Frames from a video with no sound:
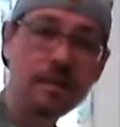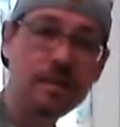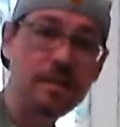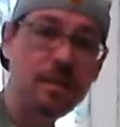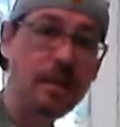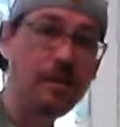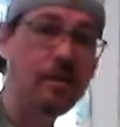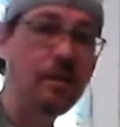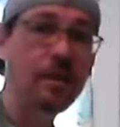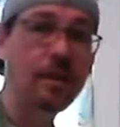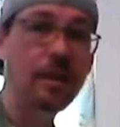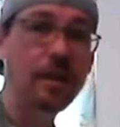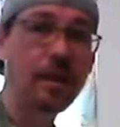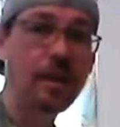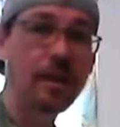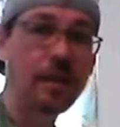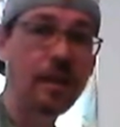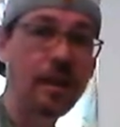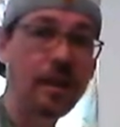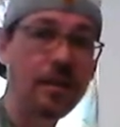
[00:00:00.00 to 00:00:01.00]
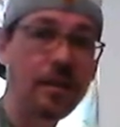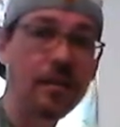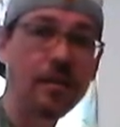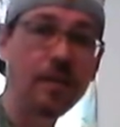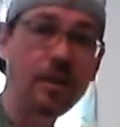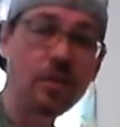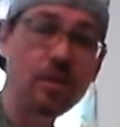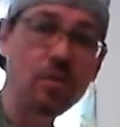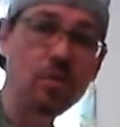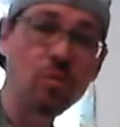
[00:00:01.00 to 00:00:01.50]
definitely a layer
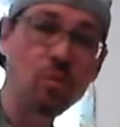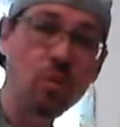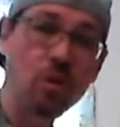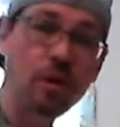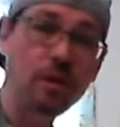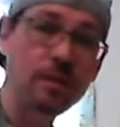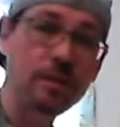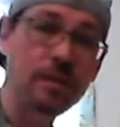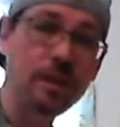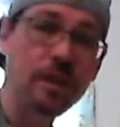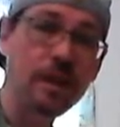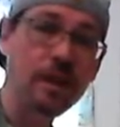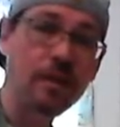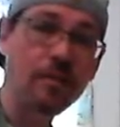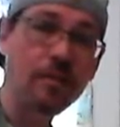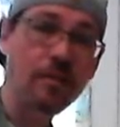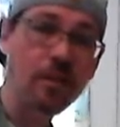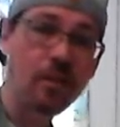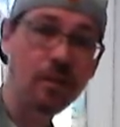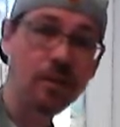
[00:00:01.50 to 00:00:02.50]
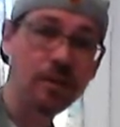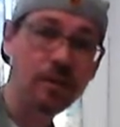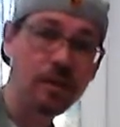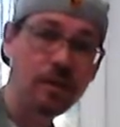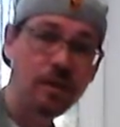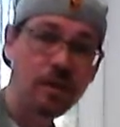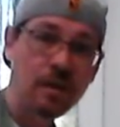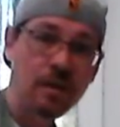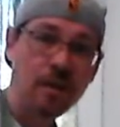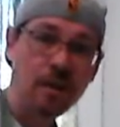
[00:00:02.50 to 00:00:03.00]
that you want to have on
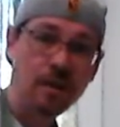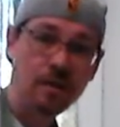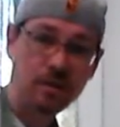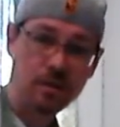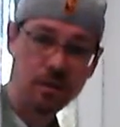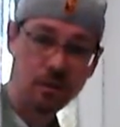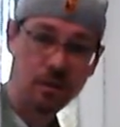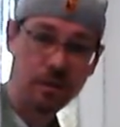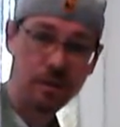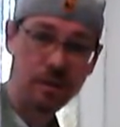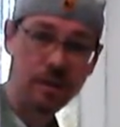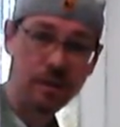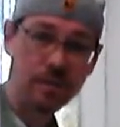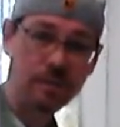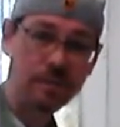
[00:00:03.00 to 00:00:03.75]
a torta.